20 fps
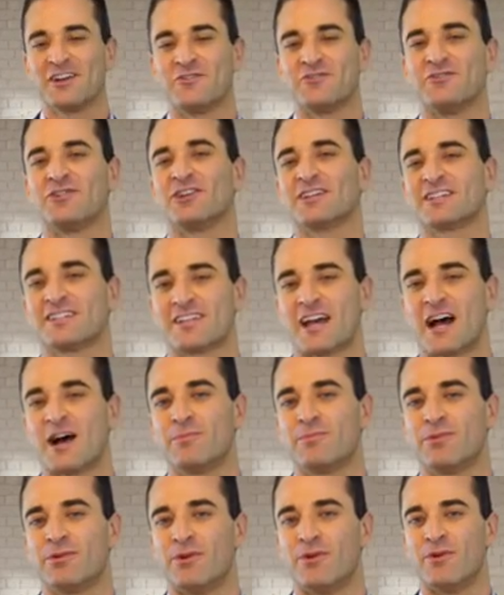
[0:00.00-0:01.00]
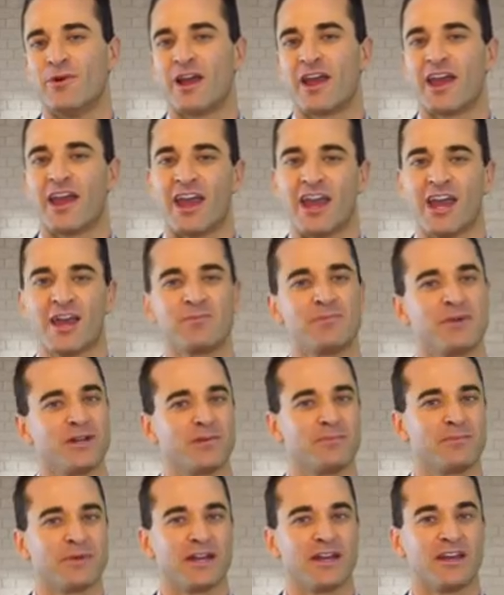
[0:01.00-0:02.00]
For example,
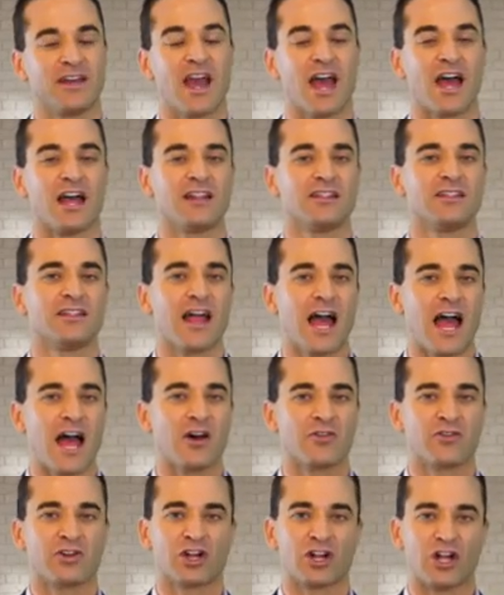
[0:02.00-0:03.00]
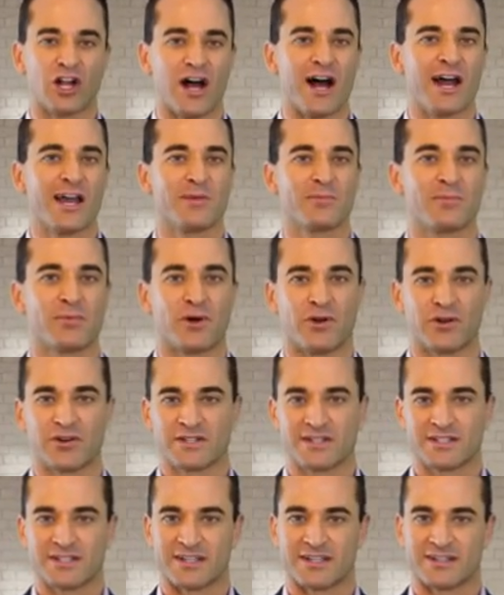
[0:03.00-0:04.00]
Airbnb allowed client
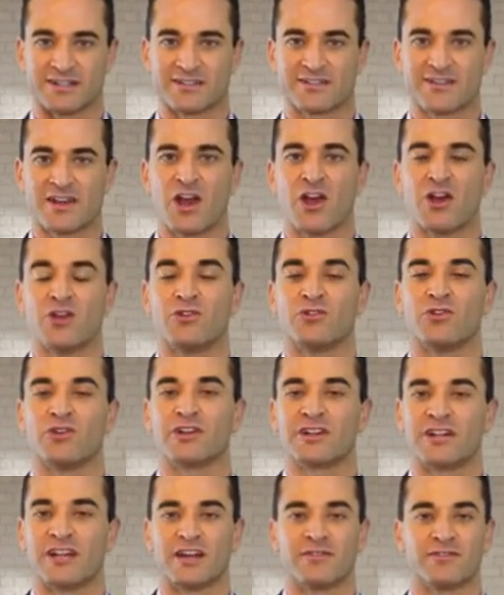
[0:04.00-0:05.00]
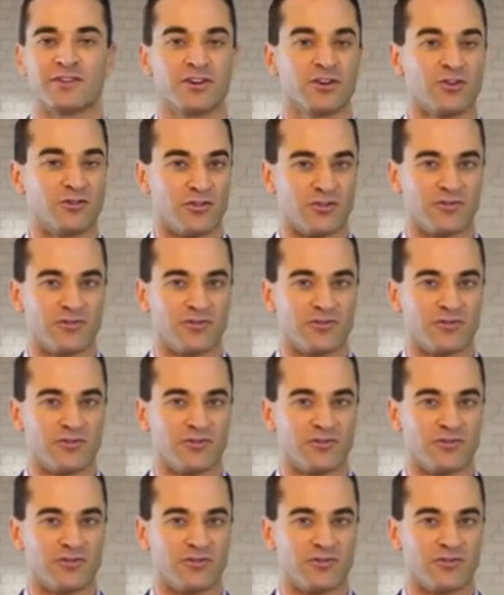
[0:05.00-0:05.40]
postings through clever